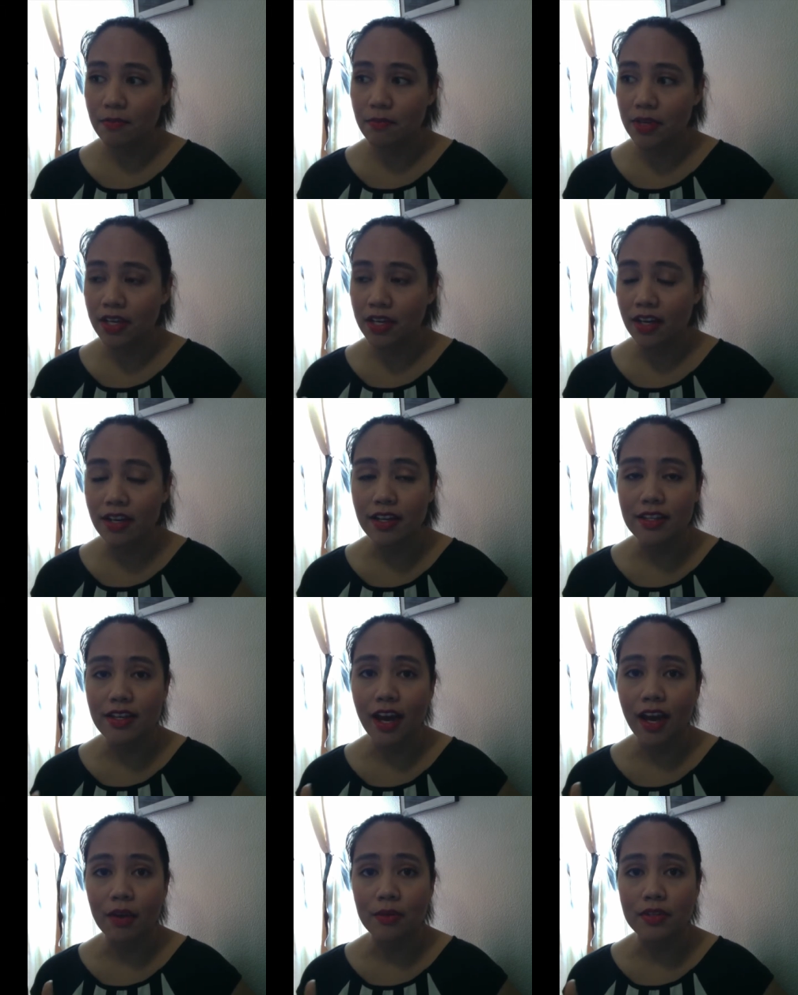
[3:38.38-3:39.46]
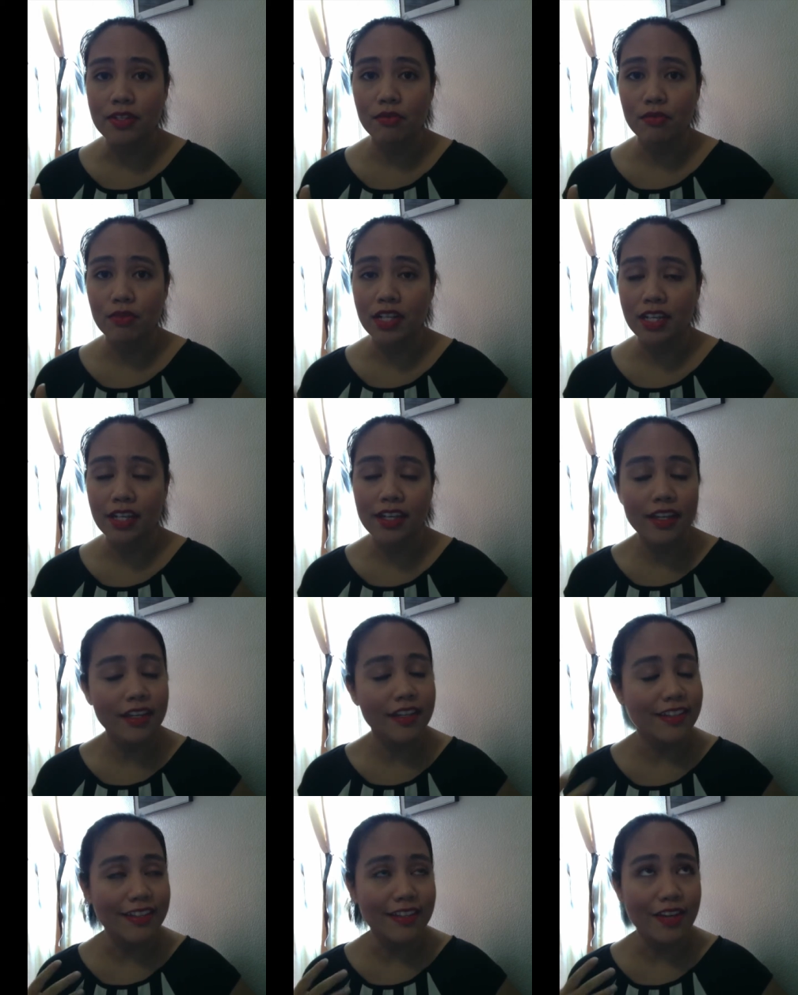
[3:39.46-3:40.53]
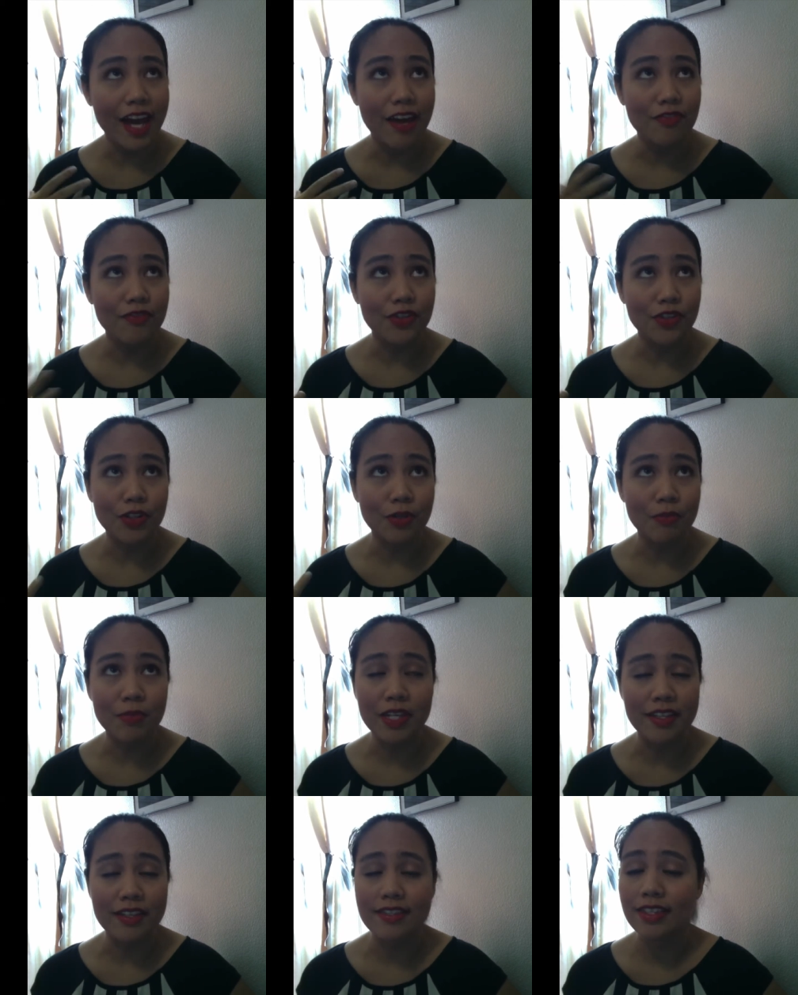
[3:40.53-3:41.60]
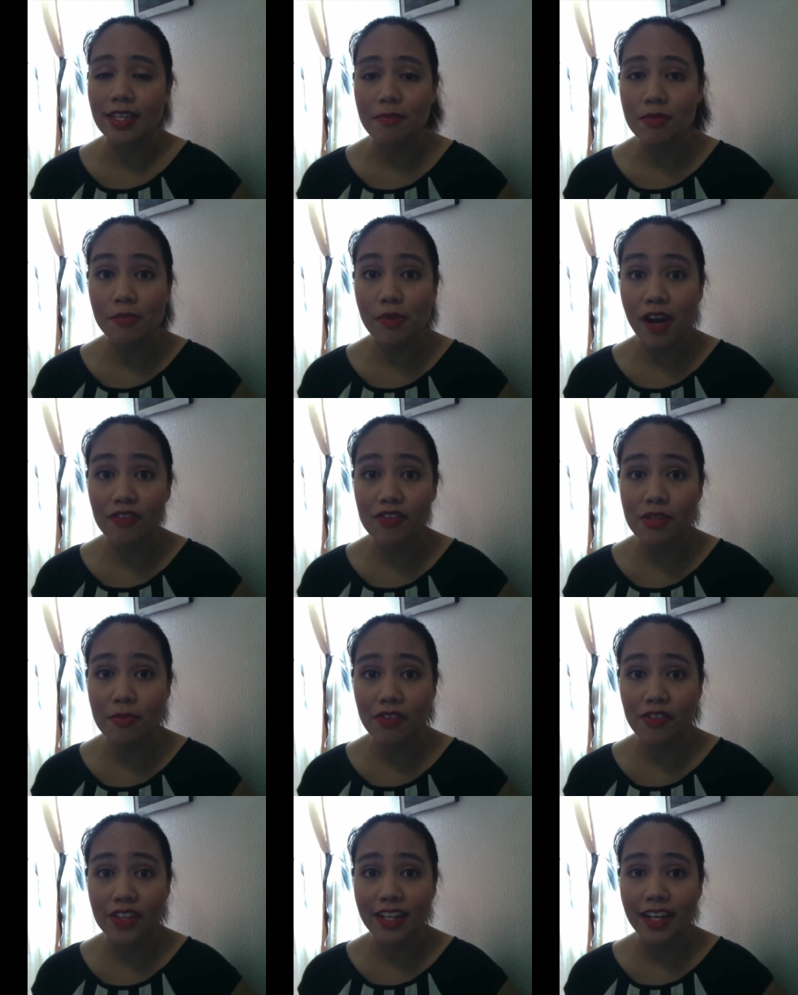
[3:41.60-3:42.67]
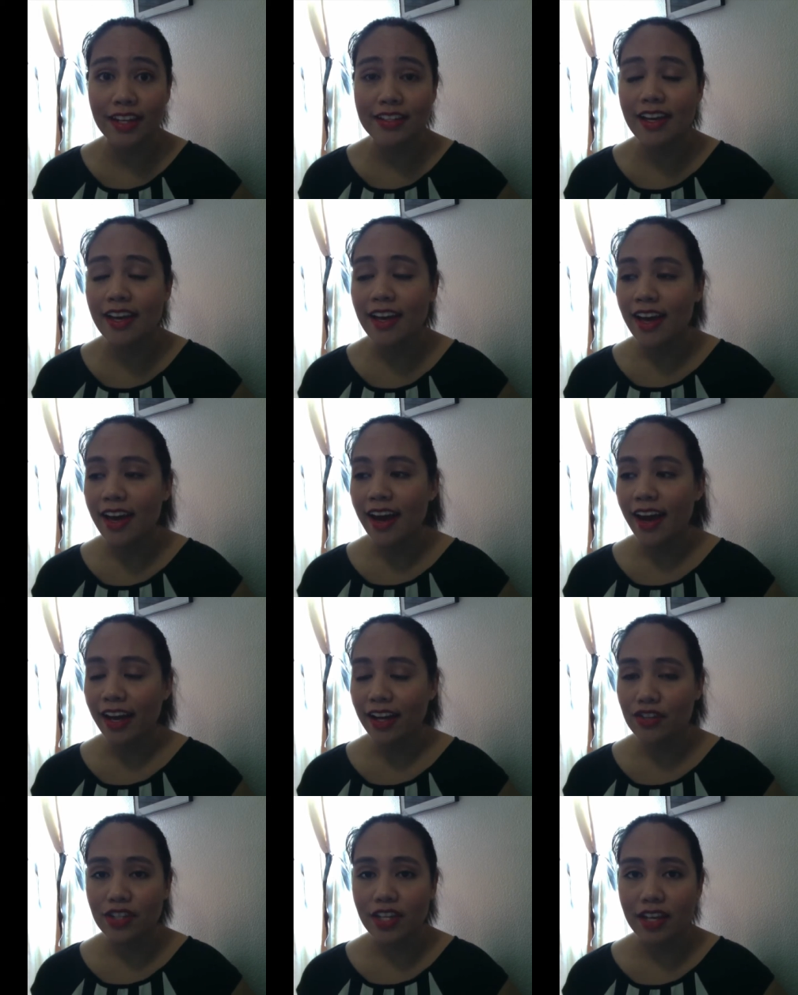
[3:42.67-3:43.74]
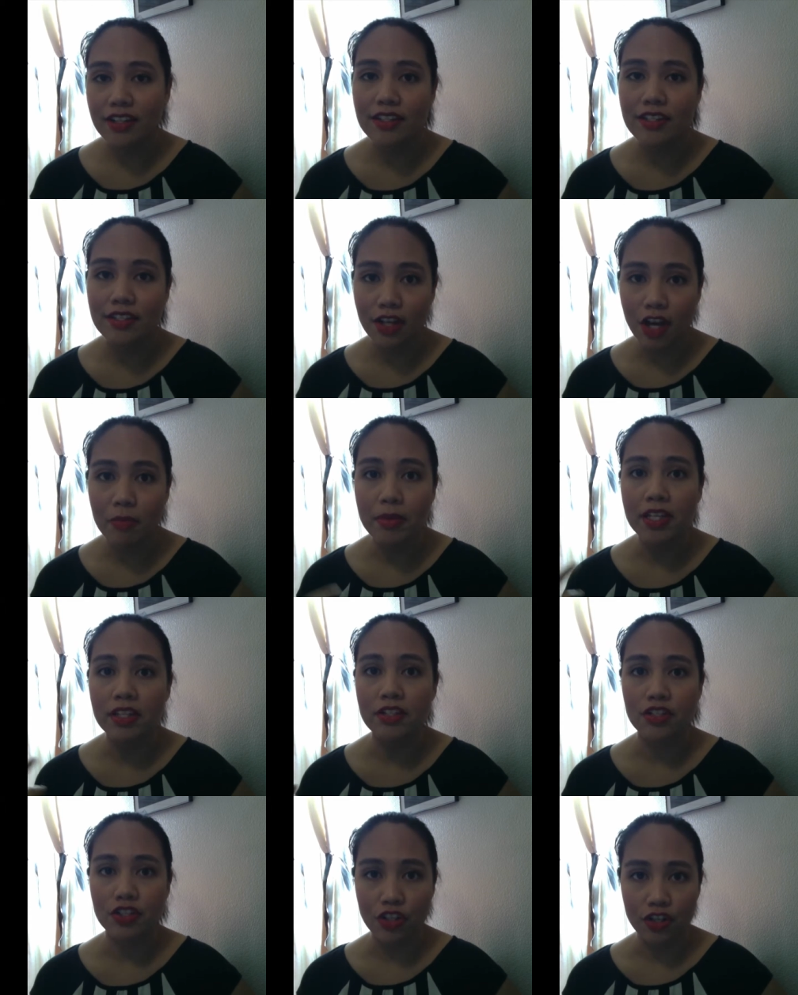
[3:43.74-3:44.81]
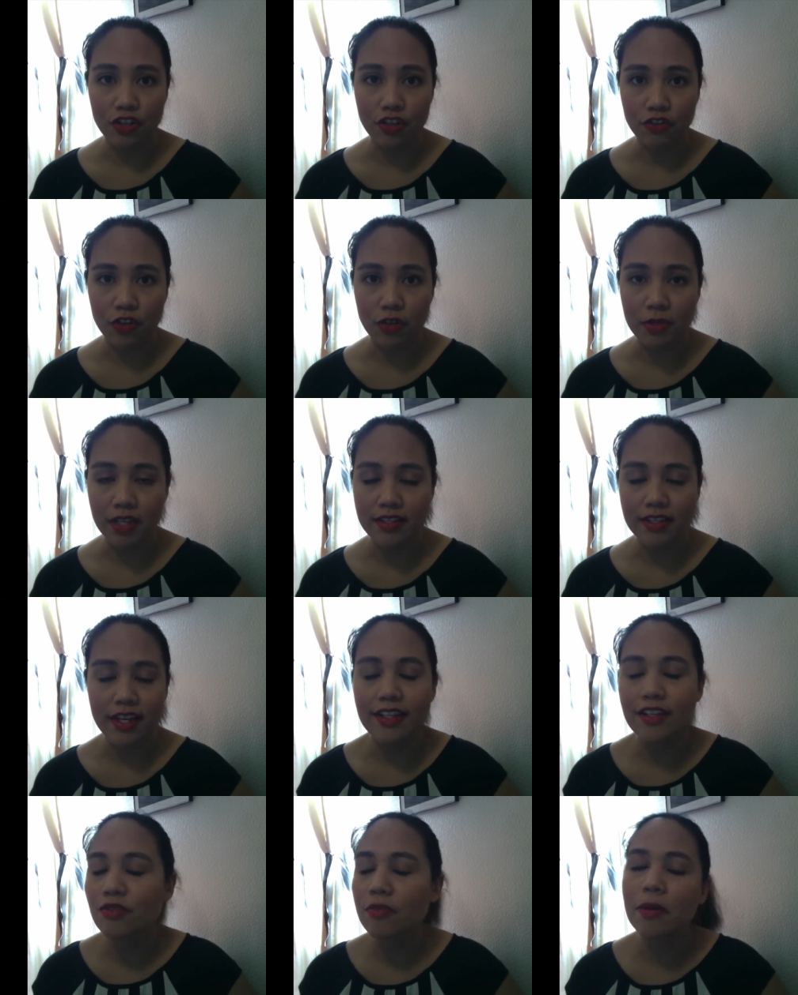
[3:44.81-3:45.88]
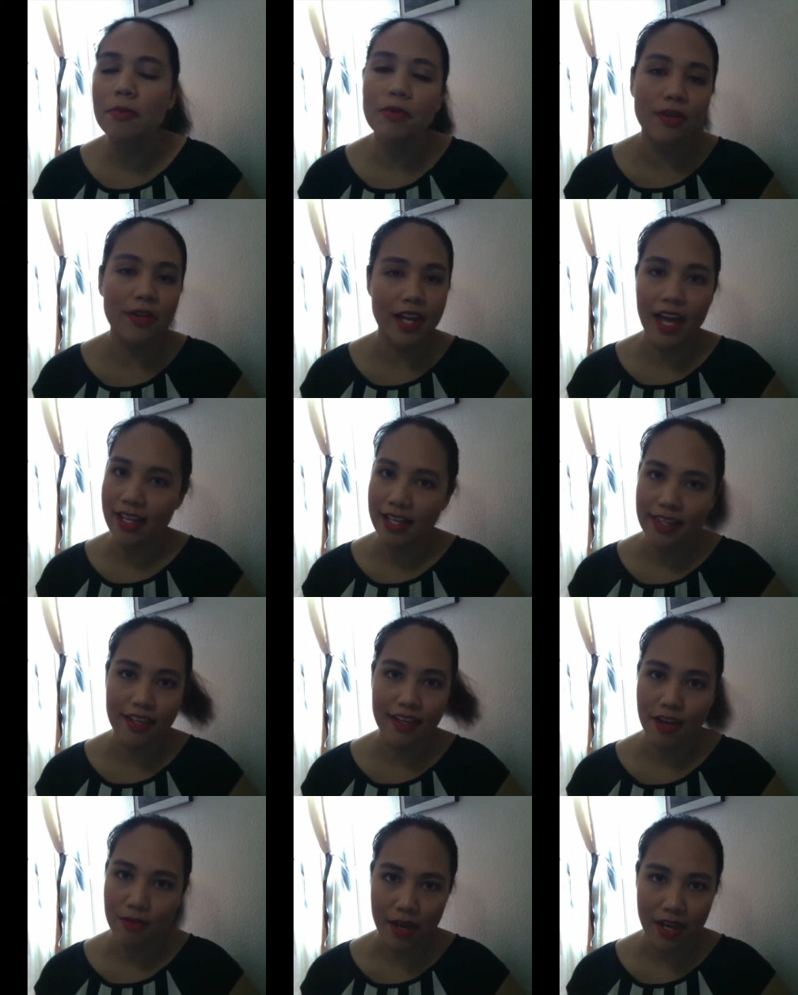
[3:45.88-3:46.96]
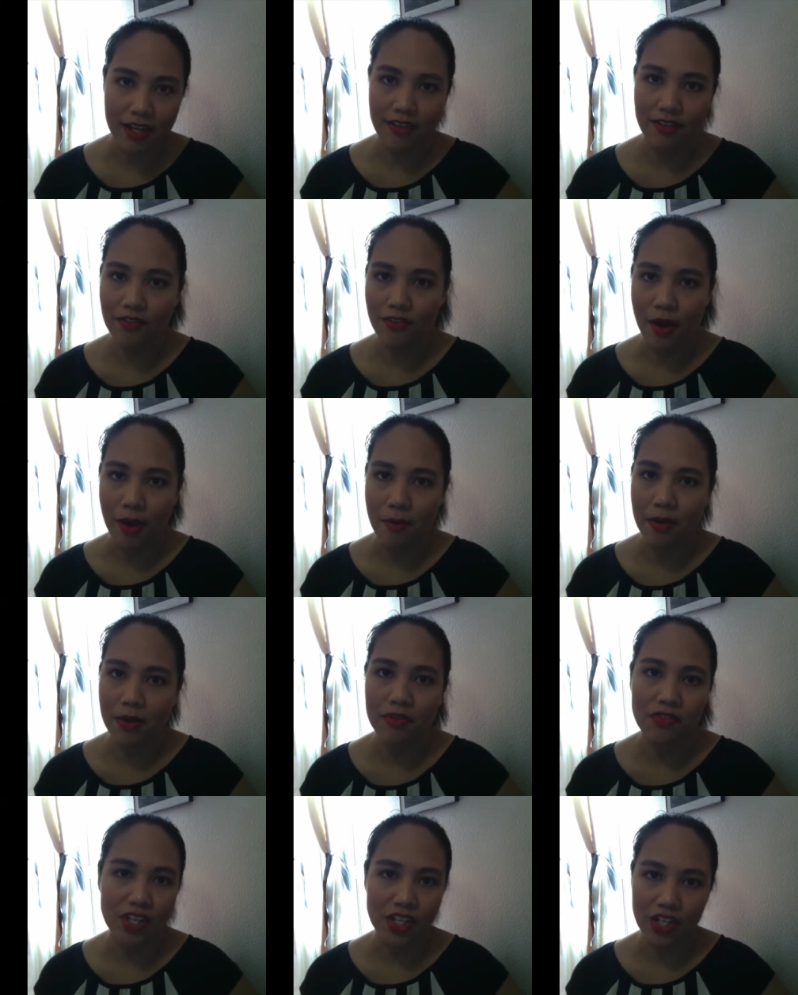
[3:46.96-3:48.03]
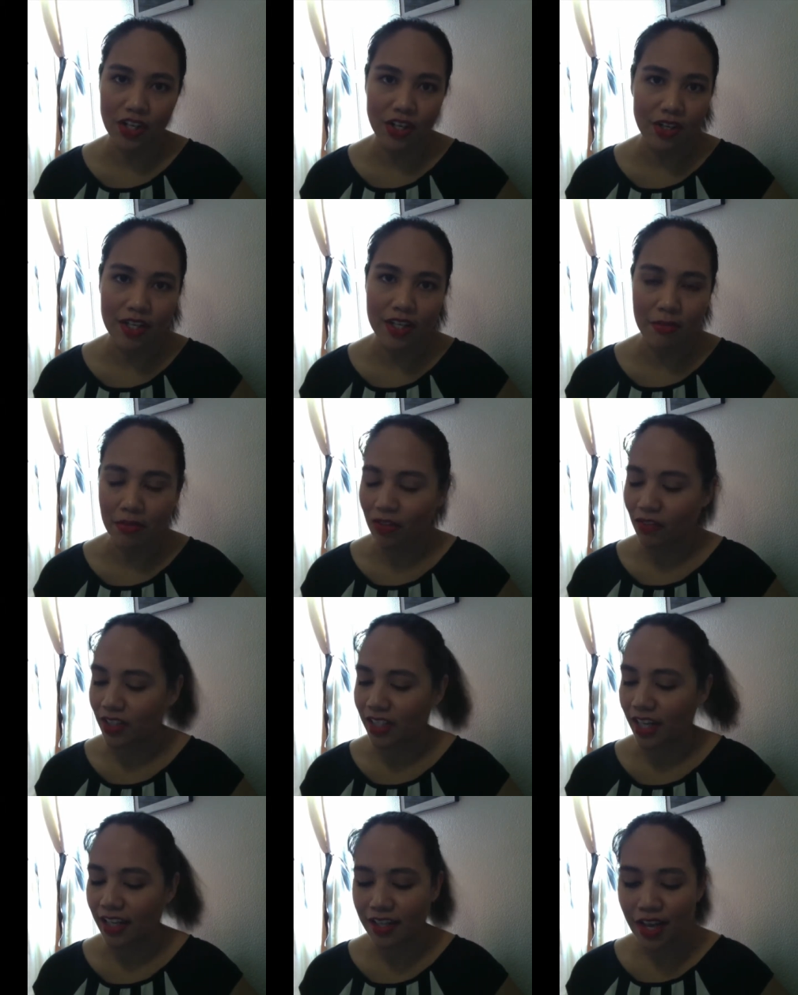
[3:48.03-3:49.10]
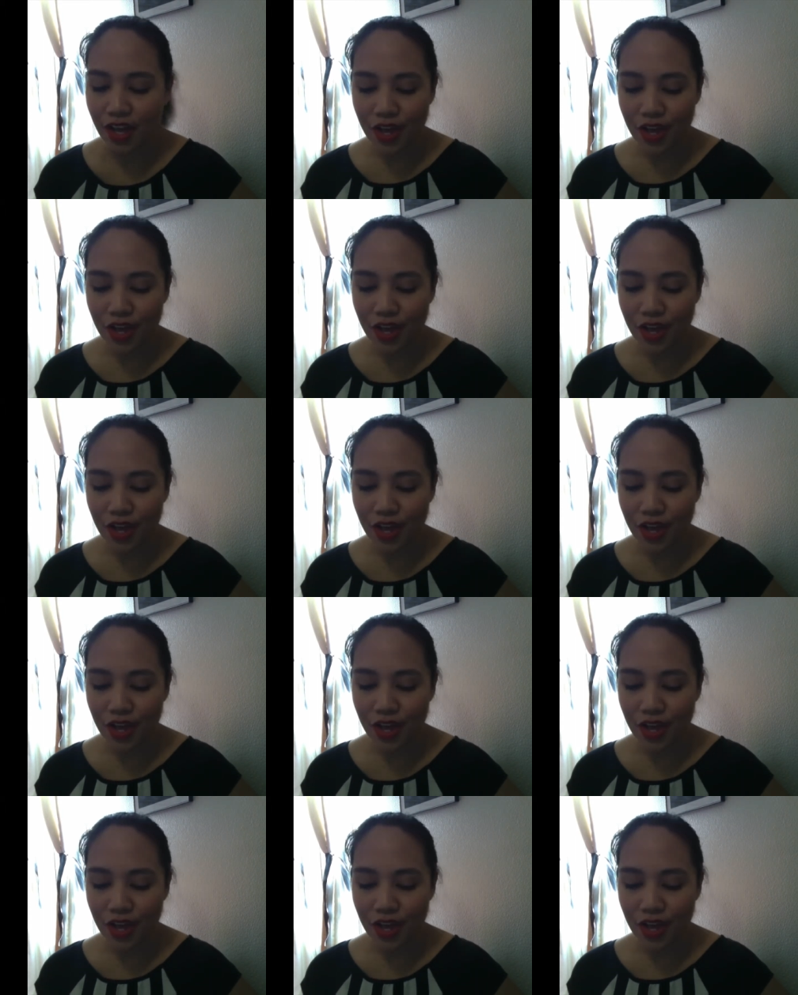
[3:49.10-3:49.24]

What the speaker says: because I was reading it after being sleep deprived in the middle of the night, I actually had to stop and start it over because I didn't remember anything I read from feeding her in the middle of the night.